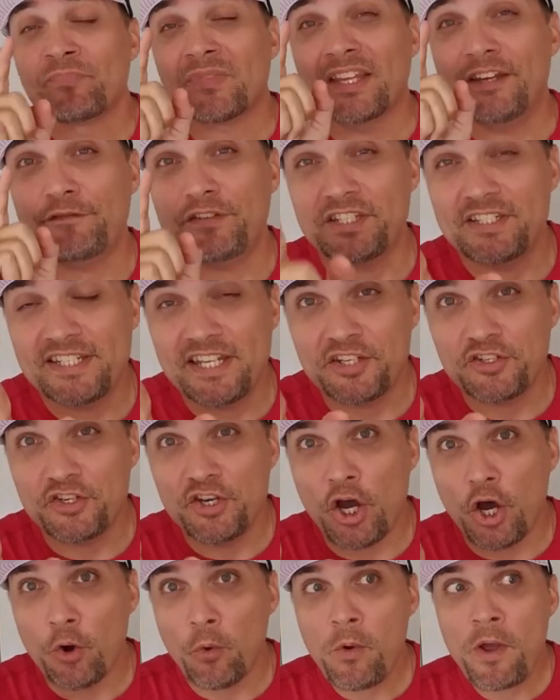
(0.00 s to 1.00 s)
If you didn't
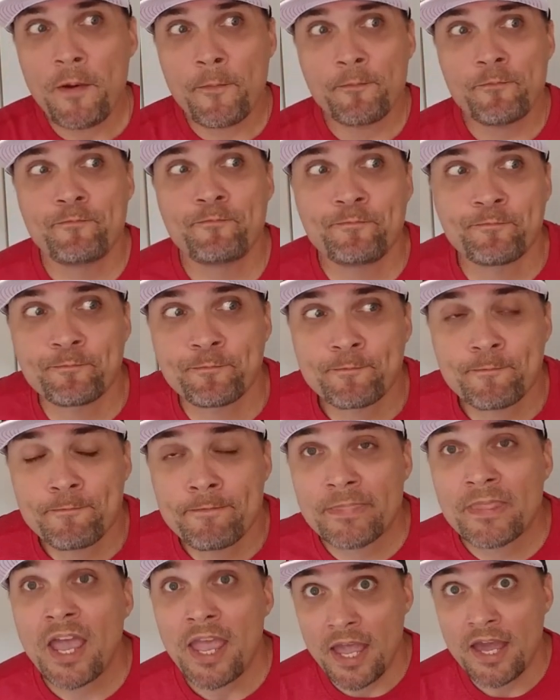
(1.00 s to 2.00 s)
know,
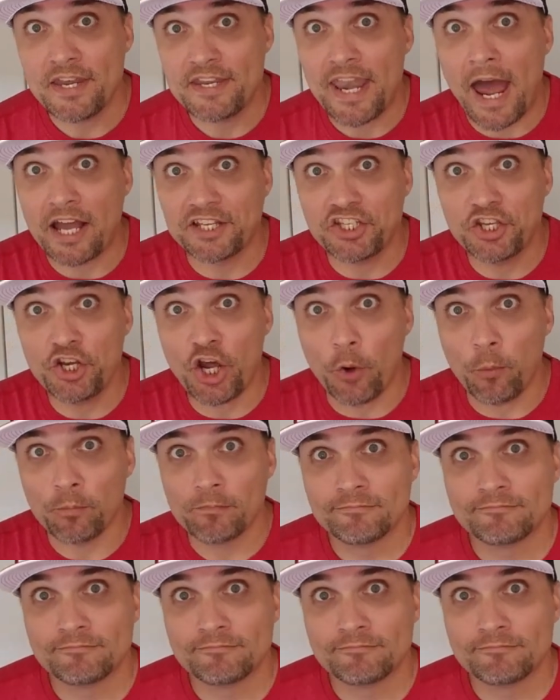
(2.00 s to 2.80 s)
now you know.